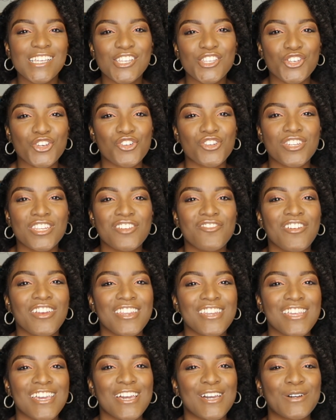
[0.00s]
journey
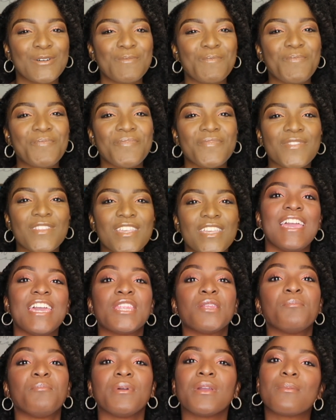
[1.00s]
right now.
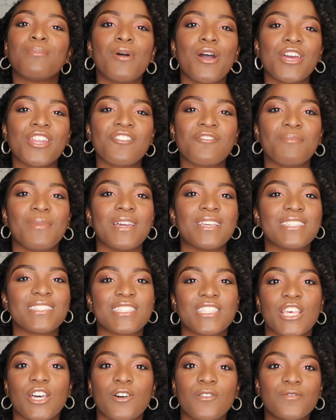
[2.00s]
And a big part of my
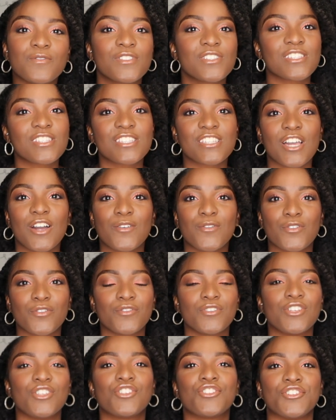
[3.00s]

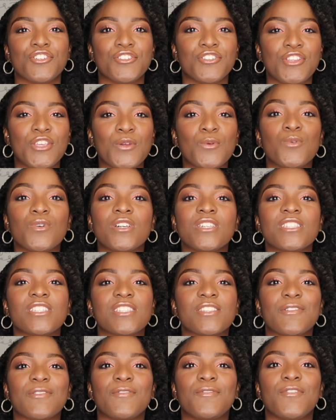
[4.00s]
self-discovery journey
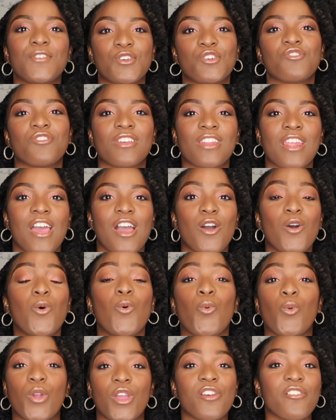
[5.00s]
was figuring
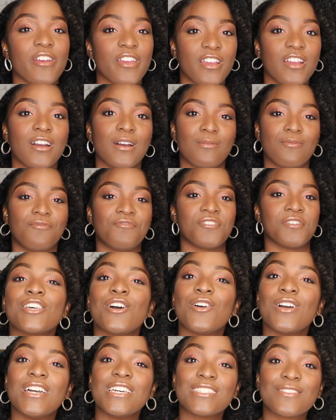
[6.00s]
out where I come from.
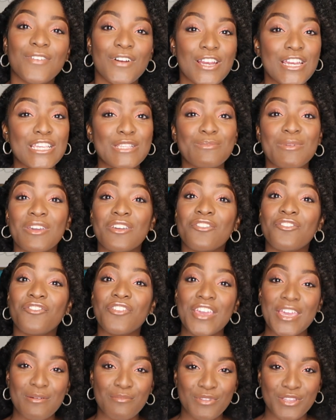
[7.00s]
So as far as my
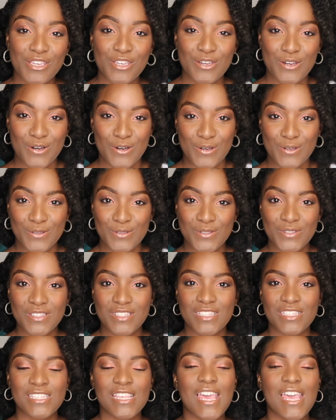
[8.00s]
family goes,